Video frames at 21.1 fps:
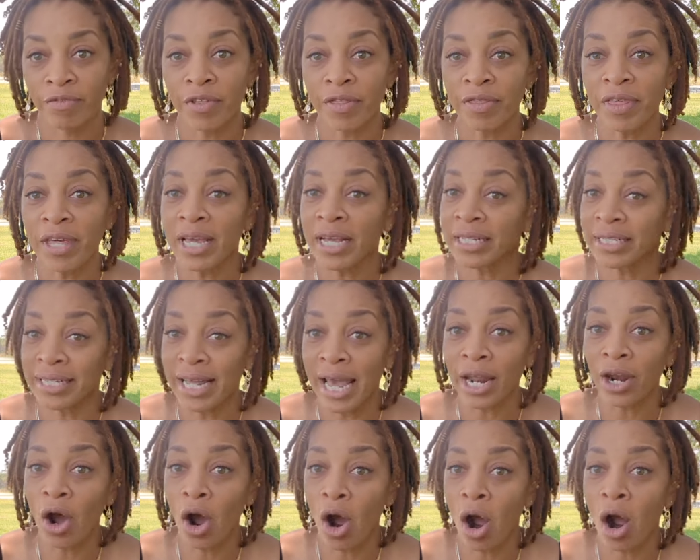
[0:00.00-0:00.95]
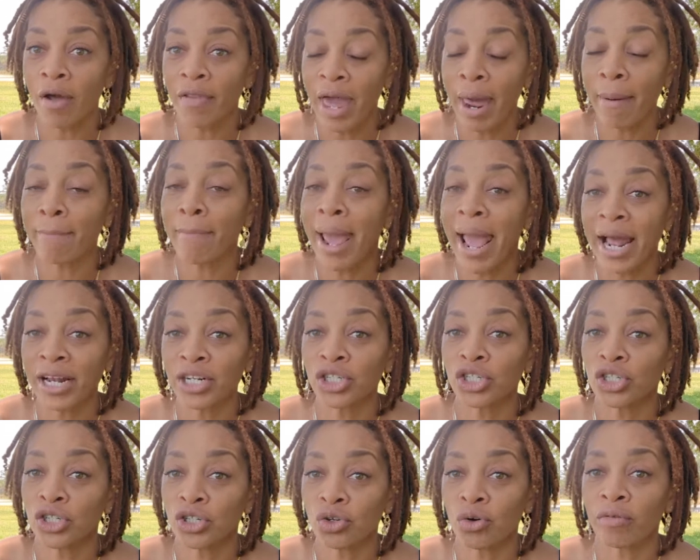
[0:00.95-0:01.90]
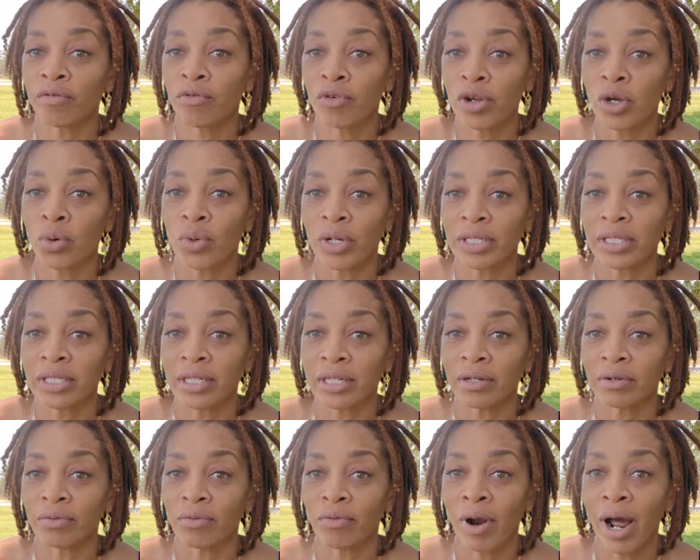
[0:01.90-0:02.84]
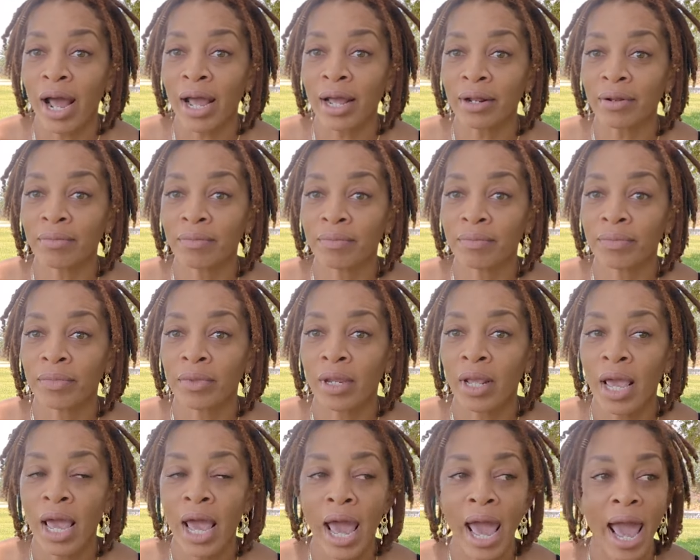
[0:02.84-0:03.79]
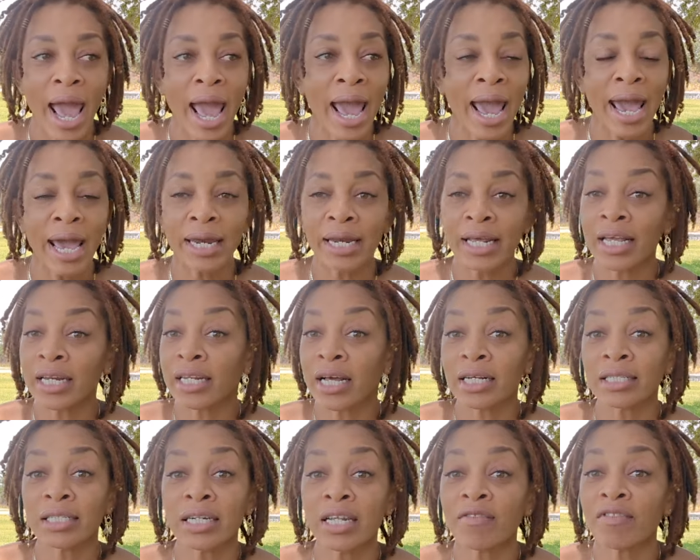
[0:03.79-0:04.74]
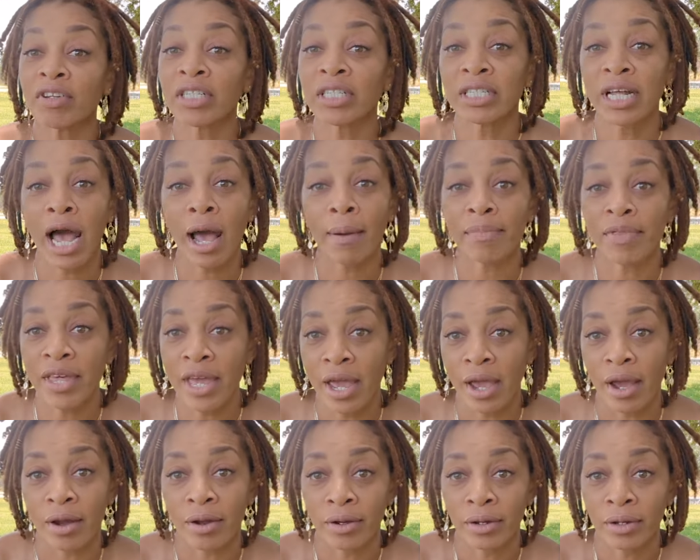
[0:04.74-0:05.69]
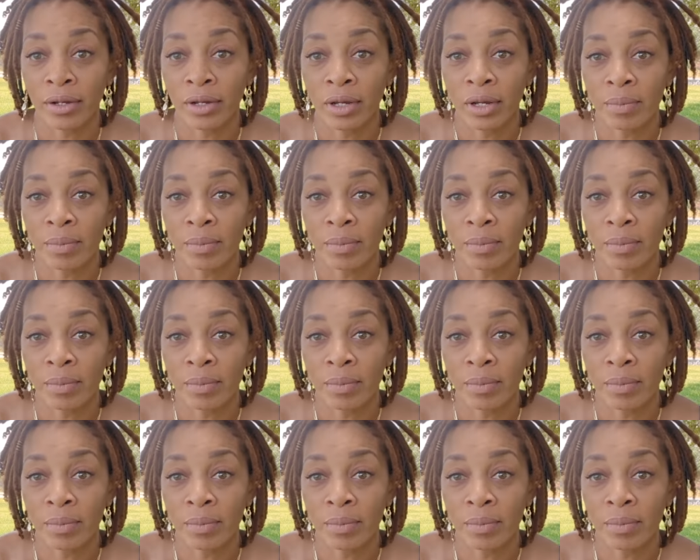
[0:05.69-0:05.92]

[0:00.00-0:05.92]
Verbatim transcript: for things that are that match your frequency, right? And it doesn't even stop there